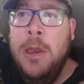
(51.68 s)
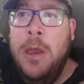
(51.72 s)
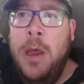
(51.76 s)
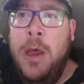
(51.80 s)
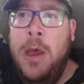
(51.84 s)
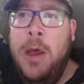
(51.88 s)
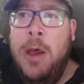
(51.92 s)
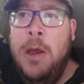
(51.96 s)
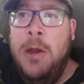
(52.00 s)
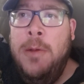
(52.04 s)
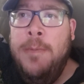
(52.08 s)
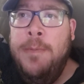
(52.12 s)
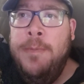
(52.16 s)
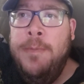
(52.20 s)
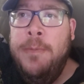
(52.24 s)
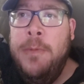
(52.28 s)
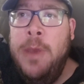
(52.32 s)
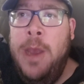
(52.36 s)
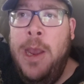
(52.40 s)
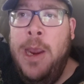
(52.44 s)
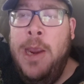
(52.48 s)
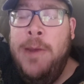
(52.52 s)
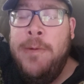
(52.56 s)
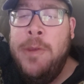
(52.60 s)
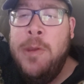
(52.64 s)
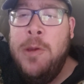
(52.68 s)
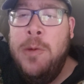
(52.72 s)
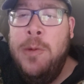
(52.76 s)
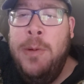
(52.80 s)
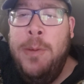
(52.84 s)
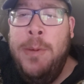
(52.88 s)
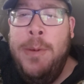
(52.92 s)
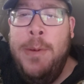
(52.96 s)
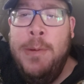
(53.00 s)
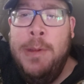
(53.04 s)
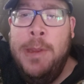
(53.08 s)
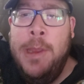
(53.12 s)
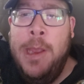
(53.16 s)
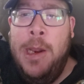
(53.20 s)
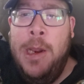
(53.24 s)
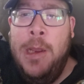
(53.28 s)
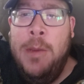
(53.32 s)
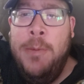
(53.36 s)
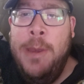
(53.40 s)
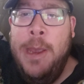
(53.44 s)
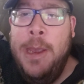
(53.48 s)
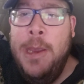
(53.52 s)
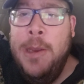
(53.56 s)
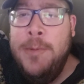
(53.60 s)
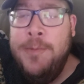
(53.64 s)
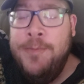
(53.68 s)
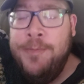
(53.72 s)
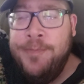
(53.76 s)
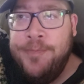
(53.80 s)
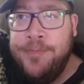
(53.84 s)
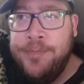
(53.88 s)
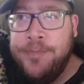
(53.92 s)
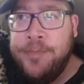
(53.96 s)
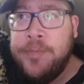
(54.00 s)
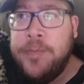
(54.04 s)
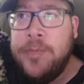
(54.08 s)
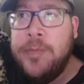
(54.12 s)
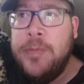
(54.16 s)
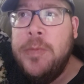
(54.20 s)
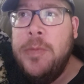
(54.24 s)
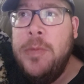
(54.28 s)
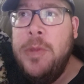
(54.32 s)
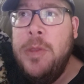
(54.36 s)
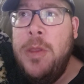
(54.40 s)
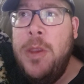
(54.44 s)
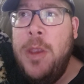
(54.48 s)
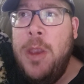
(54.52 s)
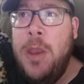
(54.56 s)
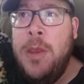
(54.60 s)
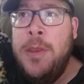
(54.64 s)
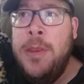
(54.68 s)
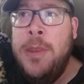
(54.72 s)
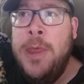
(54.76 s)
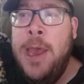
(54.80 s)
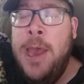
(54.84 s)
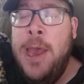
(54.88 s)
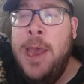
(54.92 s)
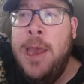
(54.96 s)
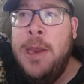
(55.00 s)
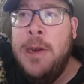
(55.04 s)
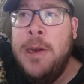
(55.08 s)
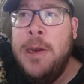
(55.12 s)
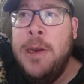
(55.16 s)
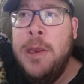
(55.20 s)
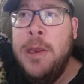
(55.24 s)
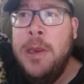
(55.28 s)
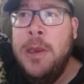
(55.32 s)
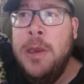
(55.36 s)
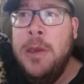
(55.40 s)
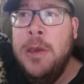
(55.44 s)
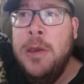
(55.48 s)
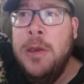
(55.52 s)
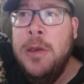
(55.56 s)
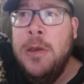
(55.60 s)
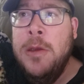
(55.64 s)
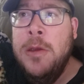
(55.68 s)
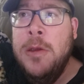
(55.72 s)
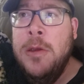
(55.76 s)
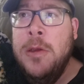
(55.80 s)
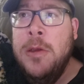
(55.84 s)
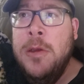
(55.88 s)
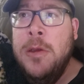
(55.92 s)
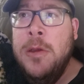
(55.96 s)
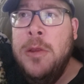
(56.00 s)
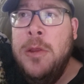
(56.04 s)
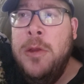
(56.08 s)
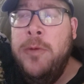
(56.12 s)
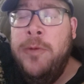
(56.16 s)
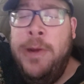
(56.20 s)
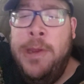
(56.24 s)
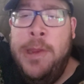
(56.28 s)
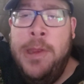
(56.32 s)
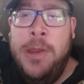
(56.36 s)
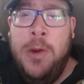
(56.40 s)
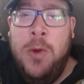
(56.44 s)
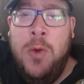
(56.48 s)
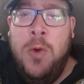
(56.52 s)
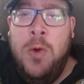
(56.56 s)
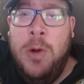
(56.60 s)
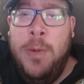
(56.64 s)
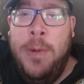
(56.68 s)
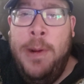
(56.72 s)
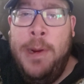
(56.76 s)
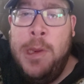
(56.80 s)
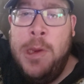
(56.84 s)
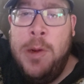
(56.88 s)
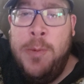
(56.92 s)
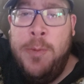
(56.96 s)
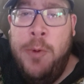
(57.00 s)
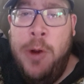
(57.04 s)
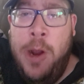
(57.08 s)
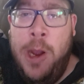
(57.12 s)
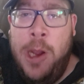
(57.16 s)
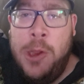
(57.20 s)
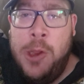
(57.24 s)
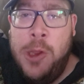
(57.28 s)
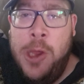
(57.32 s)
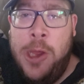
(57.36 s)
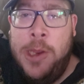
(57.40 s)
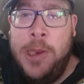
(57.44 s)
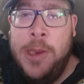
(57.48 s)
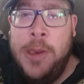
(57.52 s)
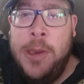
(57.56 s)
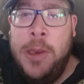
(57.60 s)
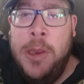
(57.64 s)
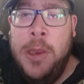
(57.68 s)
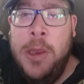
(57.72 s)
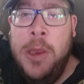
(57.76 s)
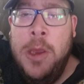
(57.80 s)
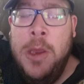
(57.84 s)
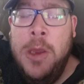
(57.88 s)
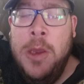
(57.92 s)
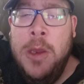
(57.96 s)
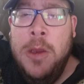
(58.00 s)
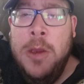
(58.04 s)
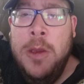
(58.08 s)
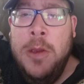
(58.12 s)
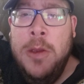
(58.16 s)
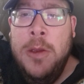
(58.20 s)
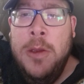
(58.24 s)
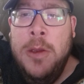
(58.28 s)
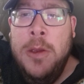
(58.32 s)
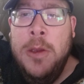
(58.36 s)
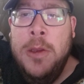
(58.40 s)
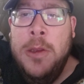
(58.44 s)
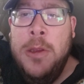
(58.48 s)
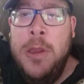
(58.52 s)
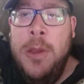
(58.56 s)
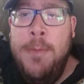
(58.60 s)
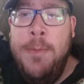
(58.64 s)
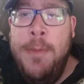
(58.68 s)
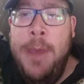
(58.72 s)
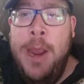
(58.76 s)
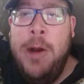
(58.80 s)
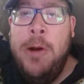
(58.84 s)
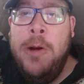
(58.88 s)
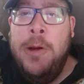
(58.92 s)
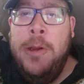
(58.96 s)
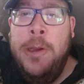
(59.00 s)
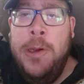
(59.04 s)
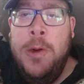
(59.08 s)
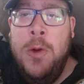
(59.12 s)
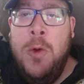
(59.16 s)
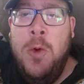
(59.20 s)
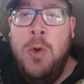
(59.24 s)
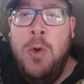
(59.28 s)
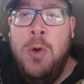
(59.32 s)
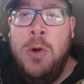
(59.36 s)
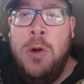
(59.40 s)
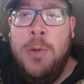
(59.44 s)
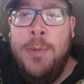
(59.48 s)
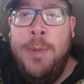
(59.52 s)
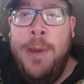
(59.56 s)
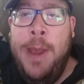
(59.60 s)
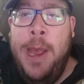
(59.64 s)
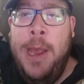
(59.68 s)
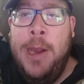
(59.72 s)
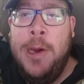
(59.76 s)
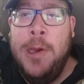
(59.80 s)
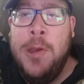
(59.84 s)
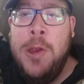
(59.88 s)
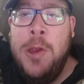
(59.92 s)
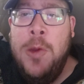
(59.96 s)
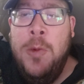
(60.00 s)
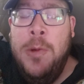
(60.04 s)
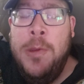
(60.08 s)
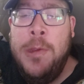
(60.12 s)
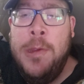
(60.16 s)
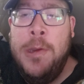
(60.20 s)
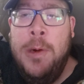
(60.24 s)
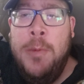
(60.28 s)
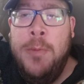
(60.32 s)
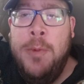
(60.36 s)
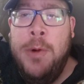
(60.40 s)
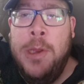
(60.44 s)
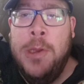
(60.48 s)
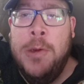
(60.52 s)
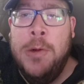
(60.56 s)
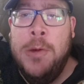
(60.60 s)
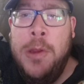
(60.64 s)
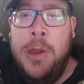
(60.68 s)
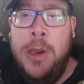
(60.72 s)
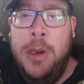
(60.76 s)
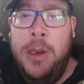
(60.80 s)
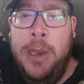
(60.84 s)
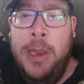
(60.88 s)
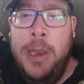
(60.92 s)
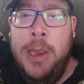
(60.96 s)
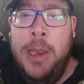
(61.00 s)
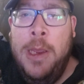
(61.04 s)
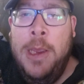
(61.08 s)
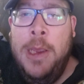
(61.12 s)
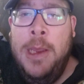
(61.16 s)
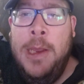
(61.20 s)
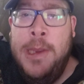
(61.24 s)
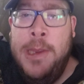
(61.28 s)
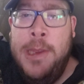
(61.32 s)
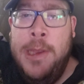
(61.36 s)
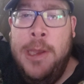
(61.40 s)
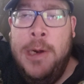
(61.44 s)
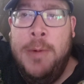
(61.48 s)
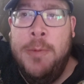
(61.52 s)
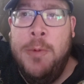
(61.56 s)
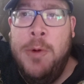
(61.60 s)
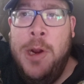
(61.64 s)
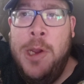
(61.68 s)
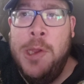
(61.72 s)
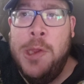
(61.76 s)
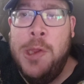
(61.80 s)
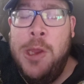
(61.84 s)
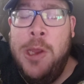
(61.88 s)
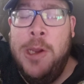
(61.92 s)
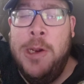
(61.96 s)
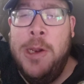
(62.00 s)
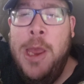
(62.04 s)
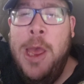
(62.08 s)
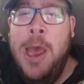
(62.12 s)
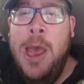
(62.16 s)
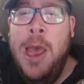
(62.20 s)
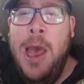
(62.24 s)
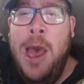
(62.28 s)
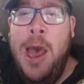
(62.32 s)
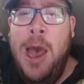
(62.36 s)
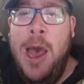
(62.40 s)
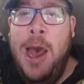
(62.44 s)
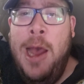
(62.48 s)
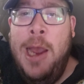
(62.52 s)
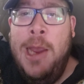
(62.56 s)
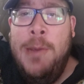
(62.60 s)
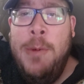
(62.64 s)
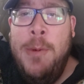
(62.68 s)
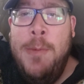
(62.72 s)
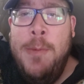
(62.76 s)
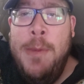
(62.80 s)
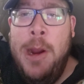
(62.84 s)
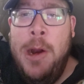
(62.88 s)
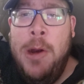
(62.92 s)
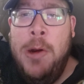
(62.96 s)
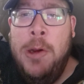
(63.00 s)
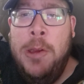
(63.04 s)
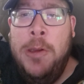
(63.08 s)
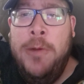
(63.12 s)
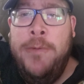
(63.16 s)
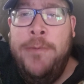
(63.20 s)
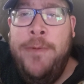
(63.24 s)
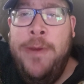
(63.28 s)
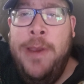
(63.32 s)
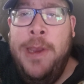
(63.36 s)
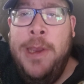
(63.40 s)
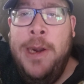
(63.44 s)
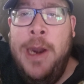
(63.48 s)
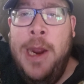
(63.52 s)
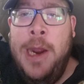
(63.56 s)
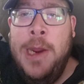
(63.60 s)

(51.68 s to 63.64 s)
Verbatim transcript: Um, I have so many people telling me that the rest of the quarterbacks are projects, the Maryland quarterback to his little brother Taulia is not a project. I am a Maryland fan.